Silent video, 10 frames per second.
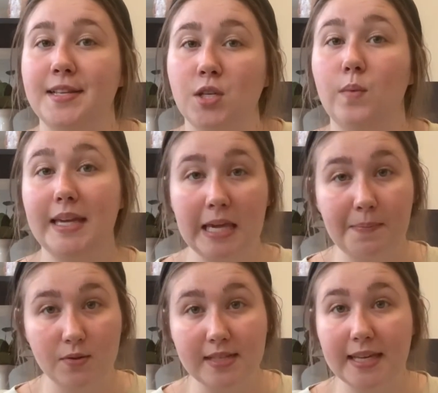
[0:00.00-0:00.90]
So we keep
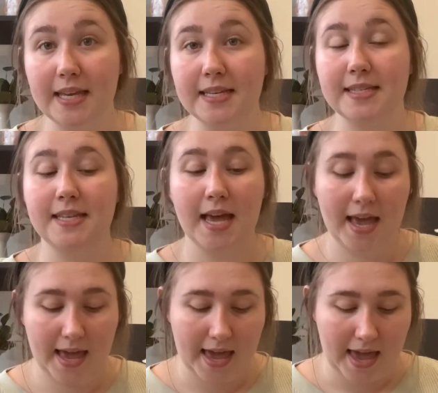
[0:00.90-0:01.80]
using this,
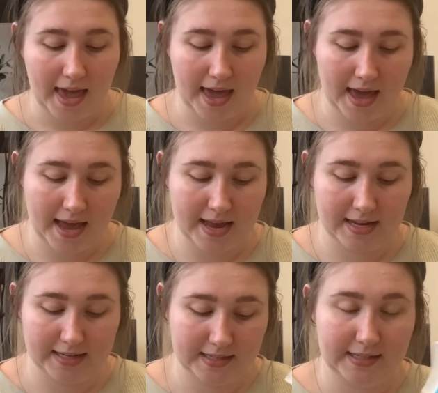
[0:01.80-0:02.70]

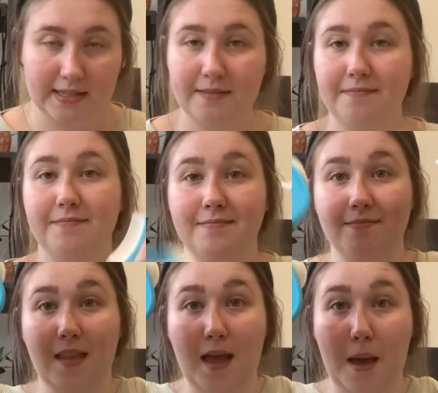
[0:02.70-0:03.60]
and
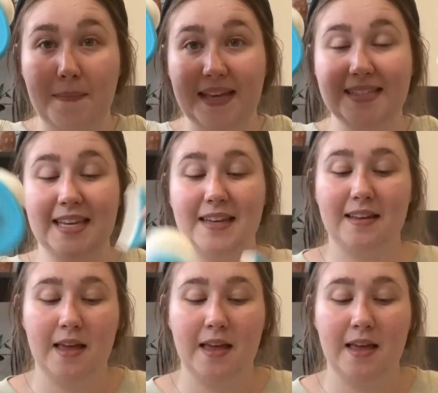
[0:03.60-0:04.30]
amazing.